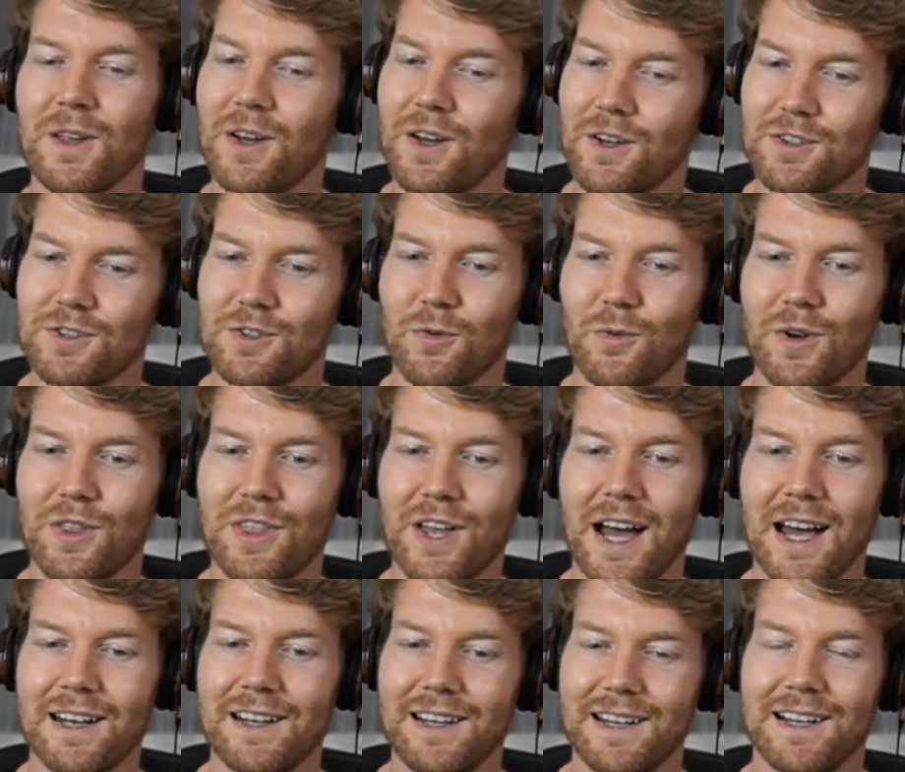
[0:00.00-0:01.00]
So with
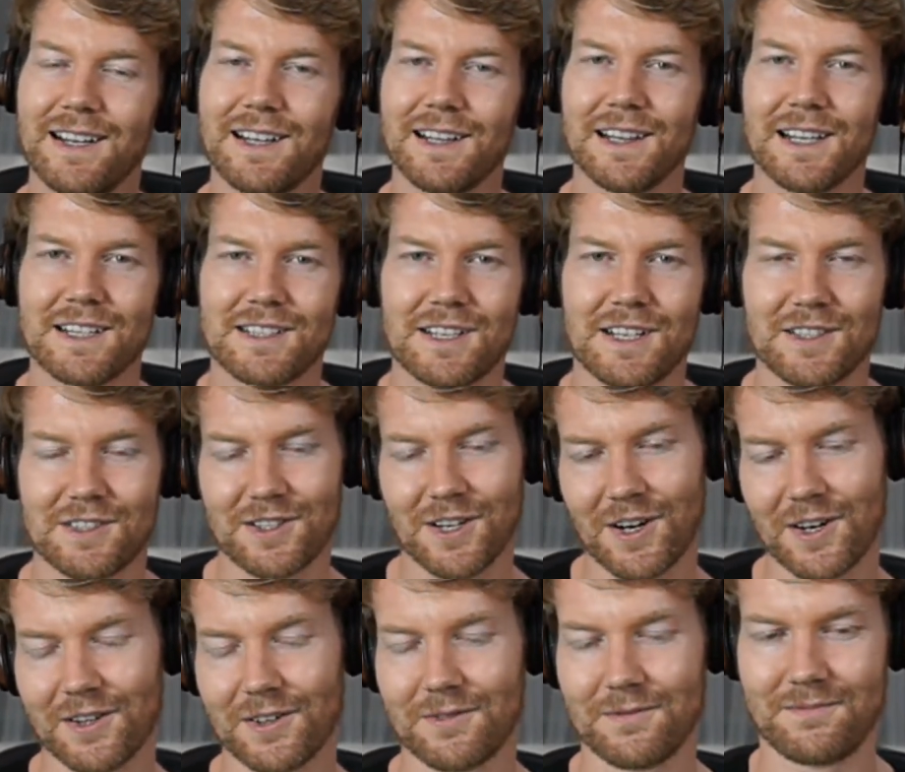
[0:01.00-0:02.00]
that, let's get
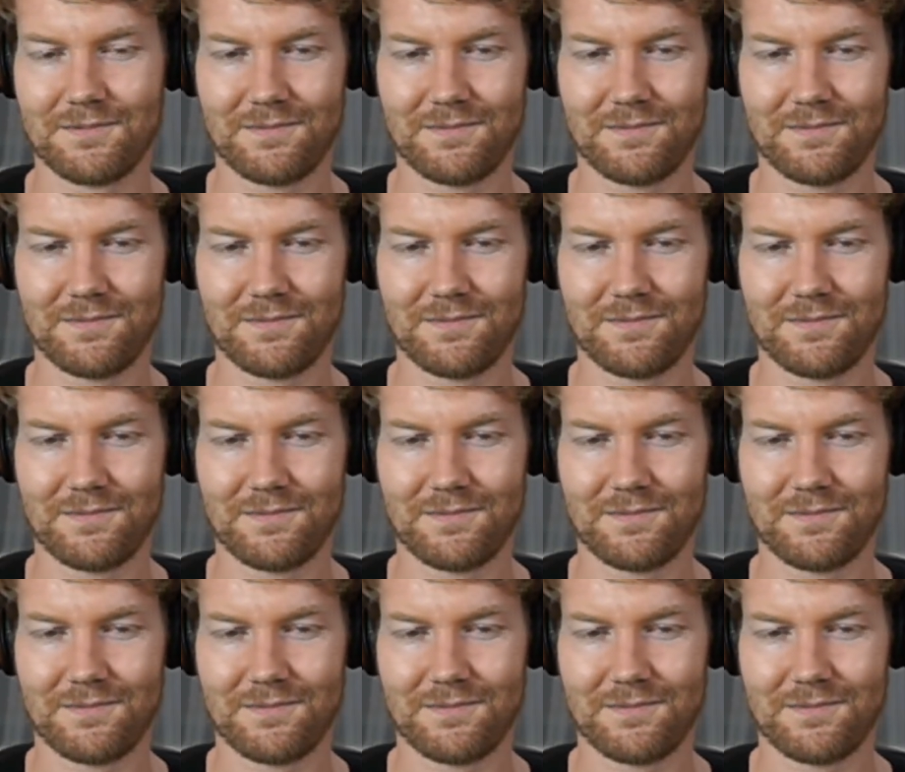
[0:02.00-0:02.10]
started.